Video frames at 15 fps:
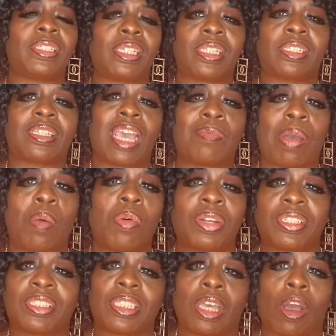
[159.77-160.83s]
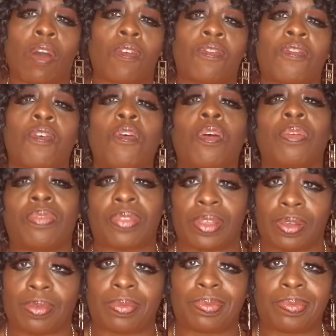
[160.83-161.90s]
Xscape, I want to see all 4 of
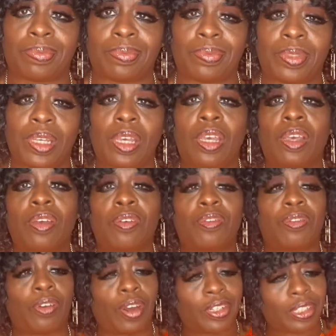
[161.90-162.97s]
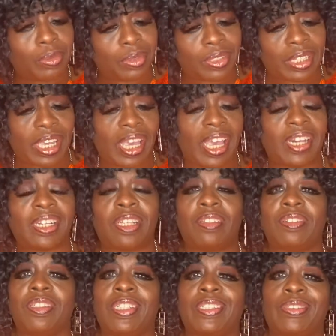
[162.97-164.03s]
them. First it was Candy
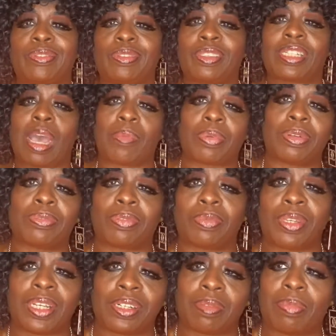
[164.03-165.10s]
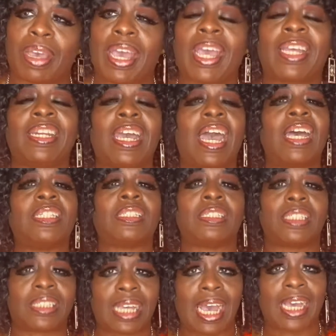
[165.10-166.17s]
just stopping them from getting the bag. Now it's
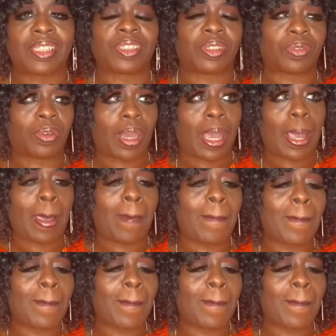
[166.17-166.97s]
Latasha, right?